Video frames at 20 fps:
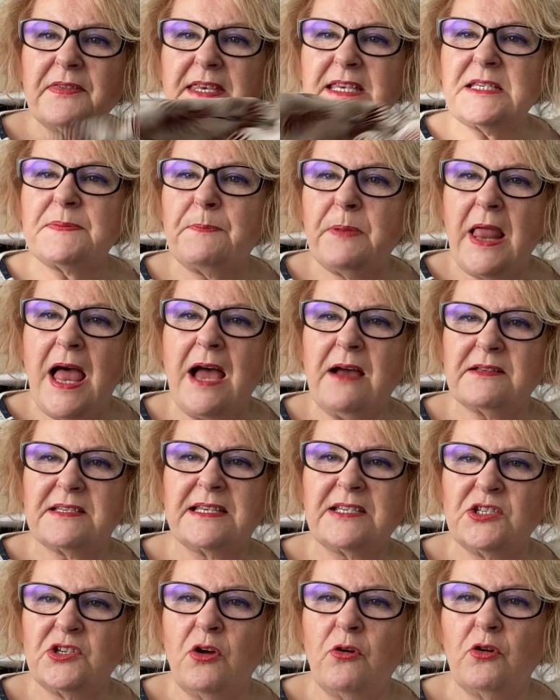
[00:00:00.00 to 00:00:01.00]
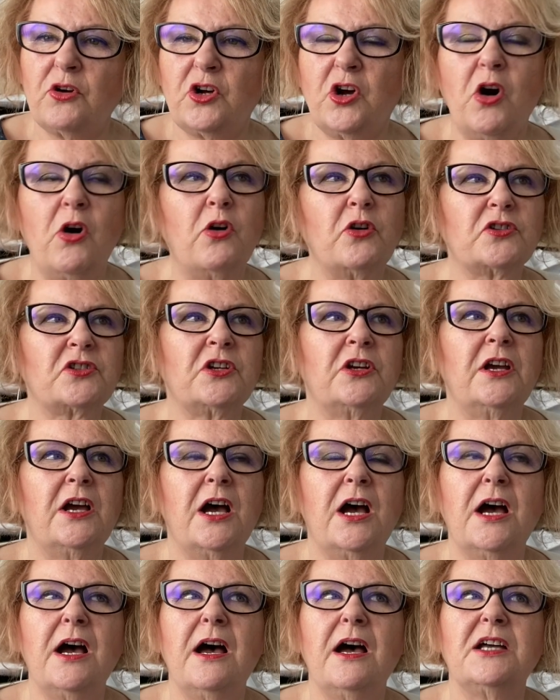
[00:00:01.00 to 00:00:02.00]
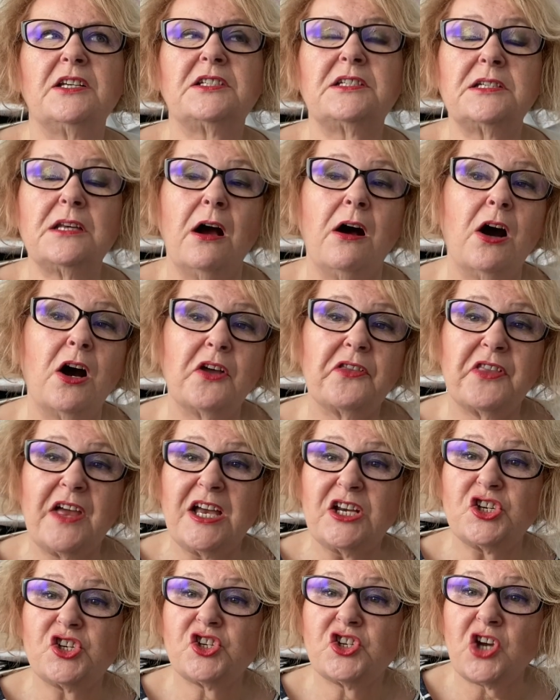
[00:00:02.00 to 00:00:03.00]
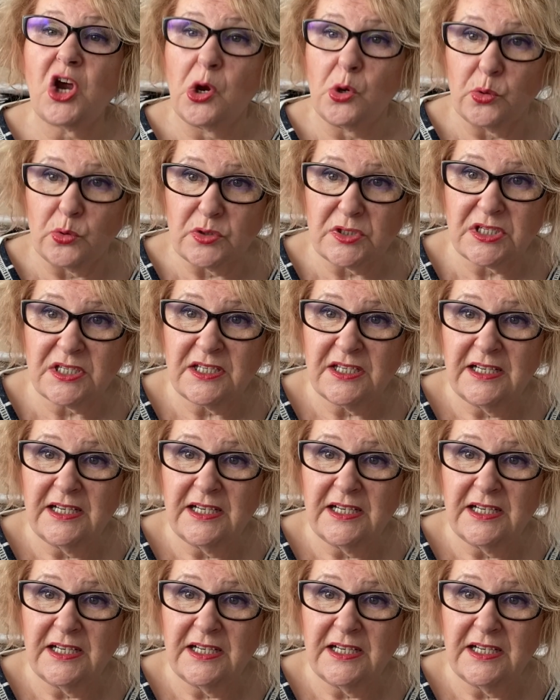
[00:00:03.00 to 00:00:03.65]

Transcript: this blouse has not got a dart that shows.